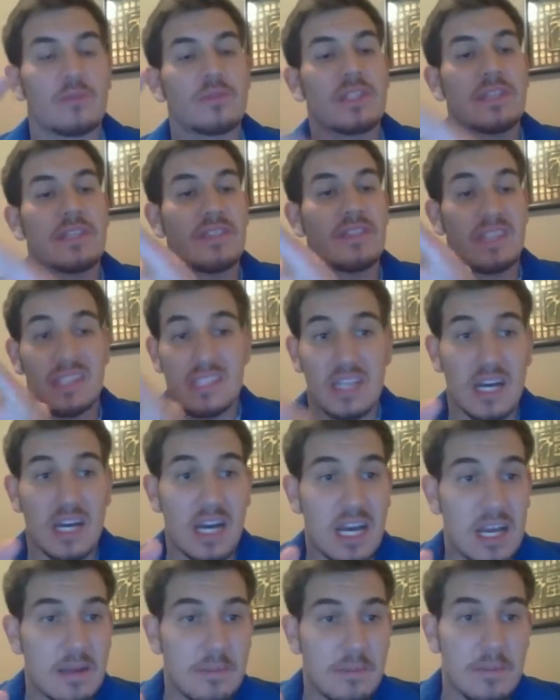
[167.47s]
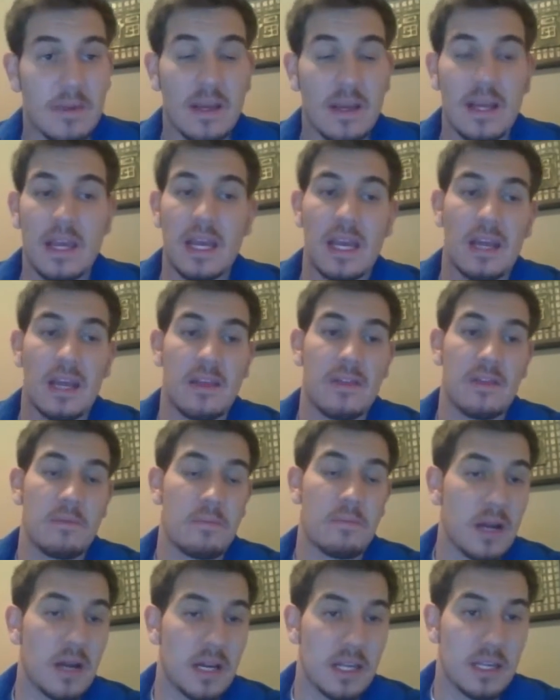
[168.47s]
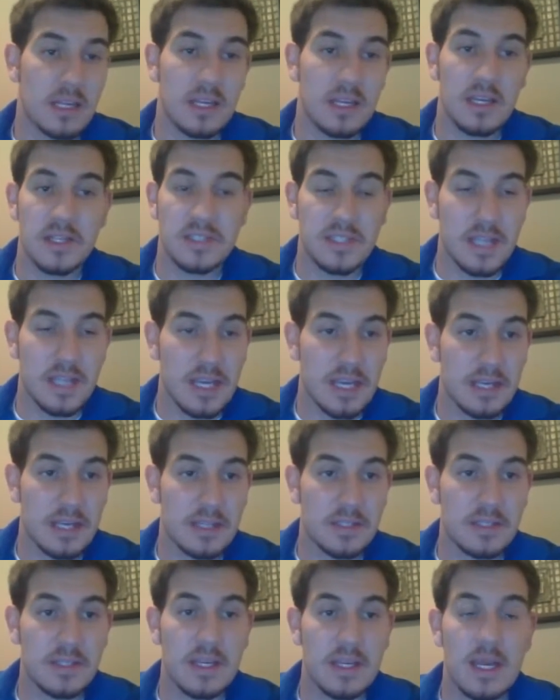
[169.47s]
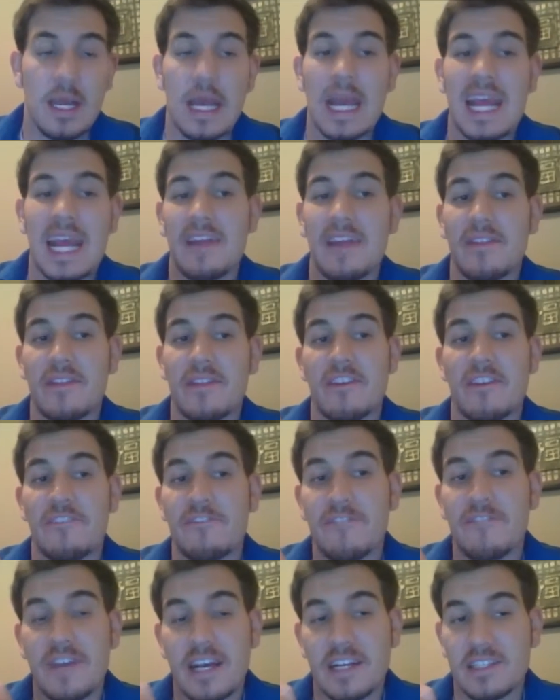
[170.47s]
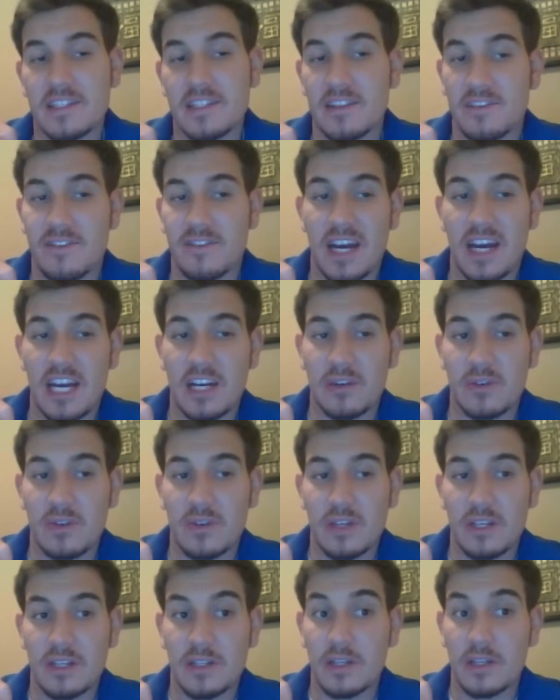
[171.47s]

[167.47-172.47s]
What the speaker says: given the time and the money it takes and the effect of hiring